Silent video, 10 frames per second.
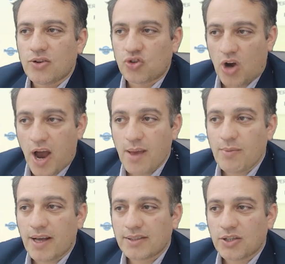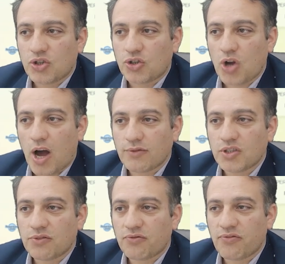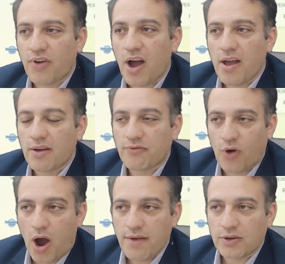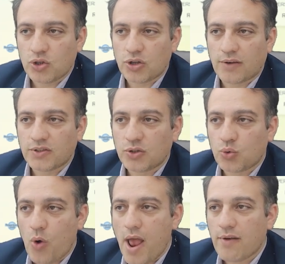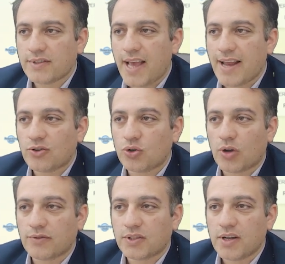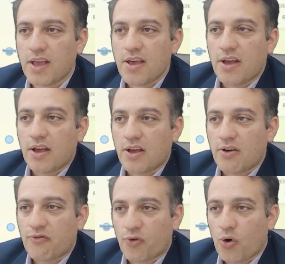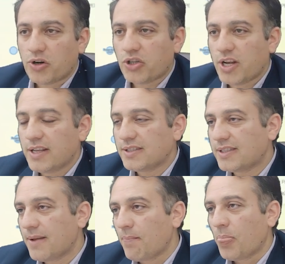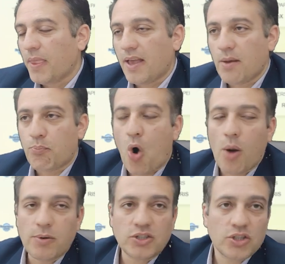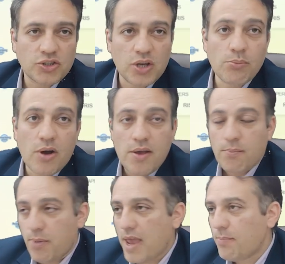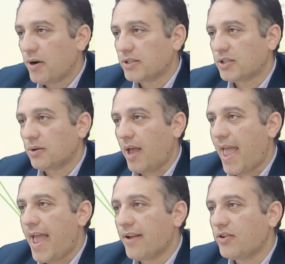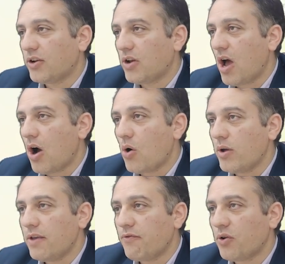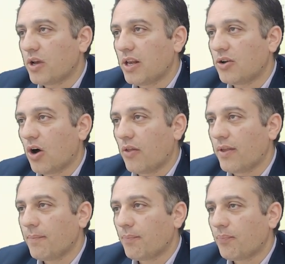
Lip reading: 2005, 2012, and 2014 published some papers. And now if you click on